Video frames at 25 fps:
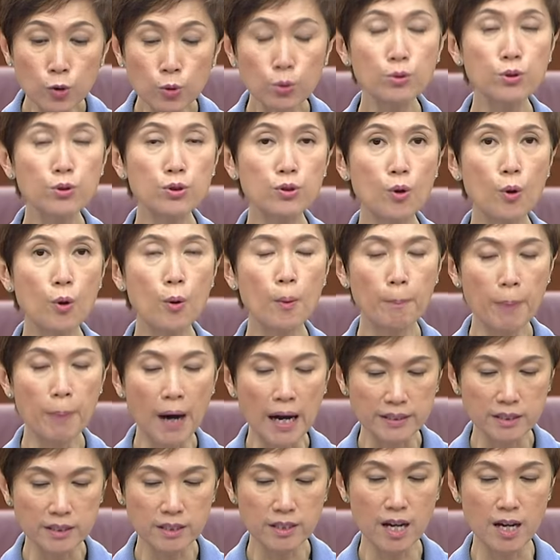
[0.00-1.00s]
do so
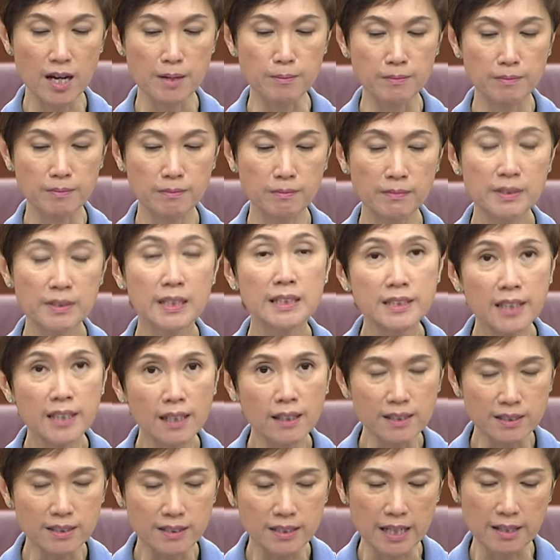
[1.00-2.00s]
part-time. They
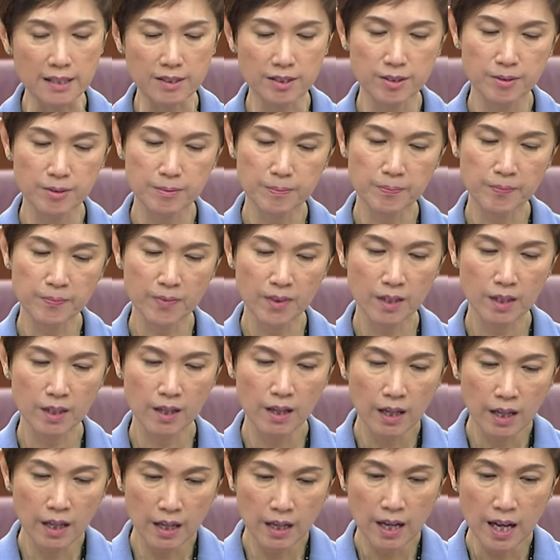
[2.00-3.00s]
tell us that.
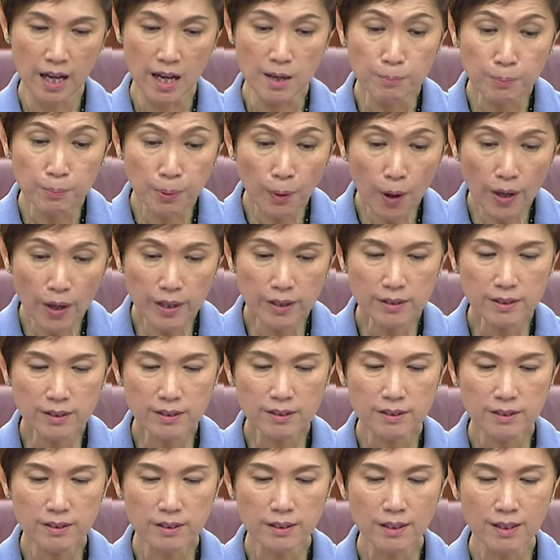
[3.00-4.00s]

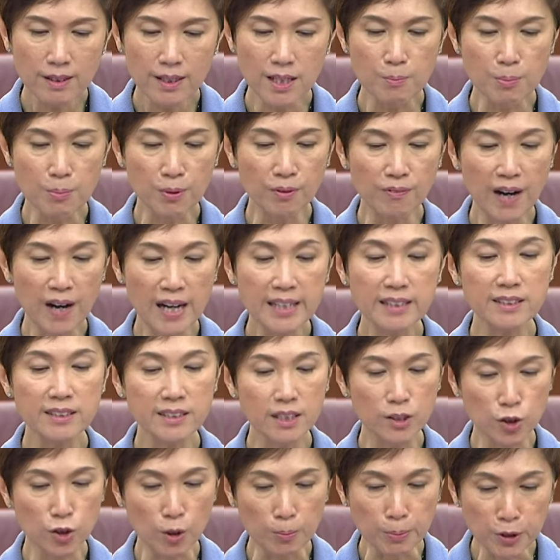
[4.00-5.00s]
Employers that provide
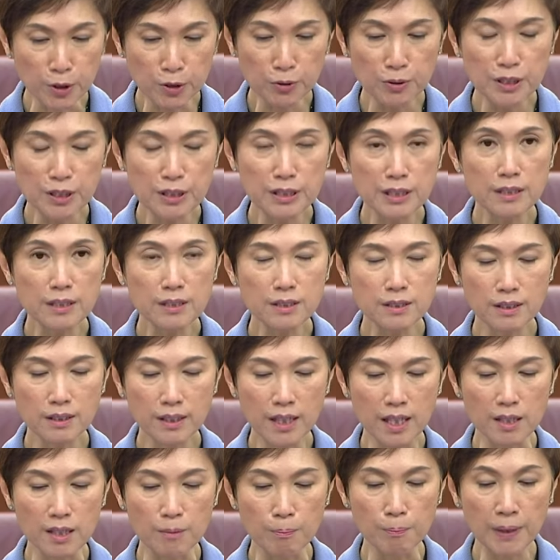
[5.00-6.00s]
such opportunities
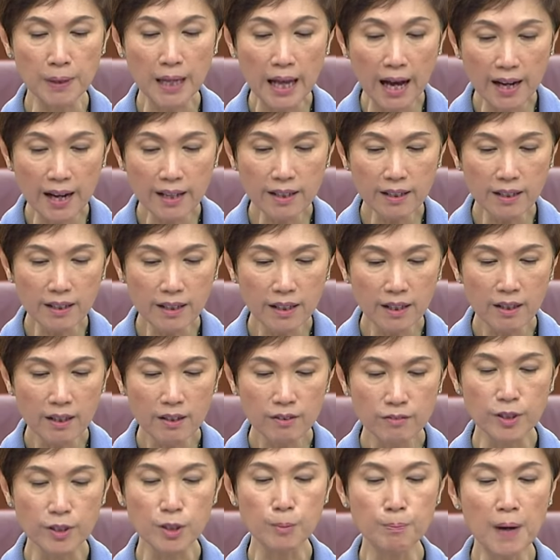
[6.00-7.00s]
can apply
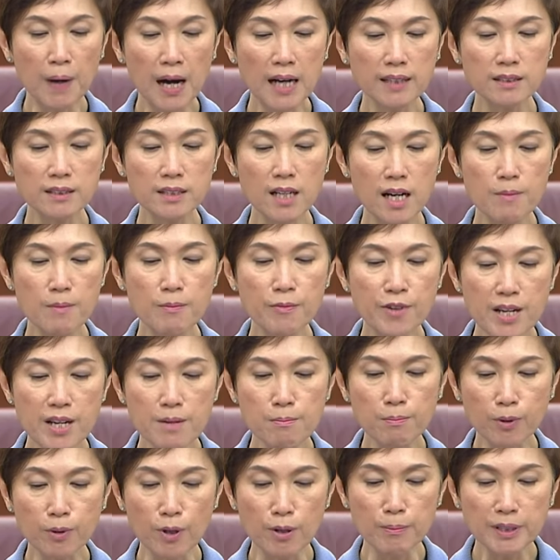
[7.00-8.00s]
for the part-time
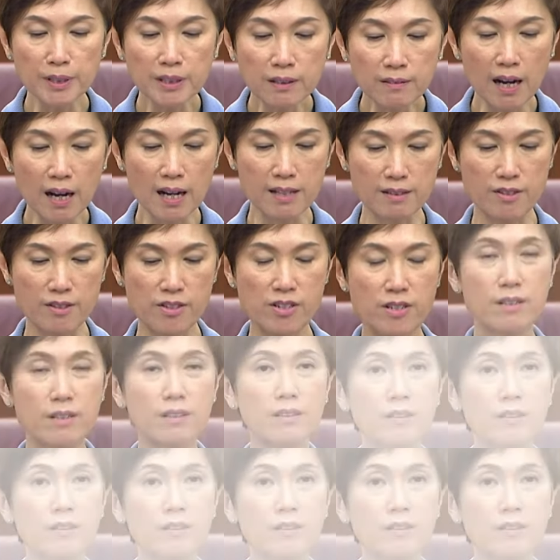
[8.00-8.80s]
re-employment grant.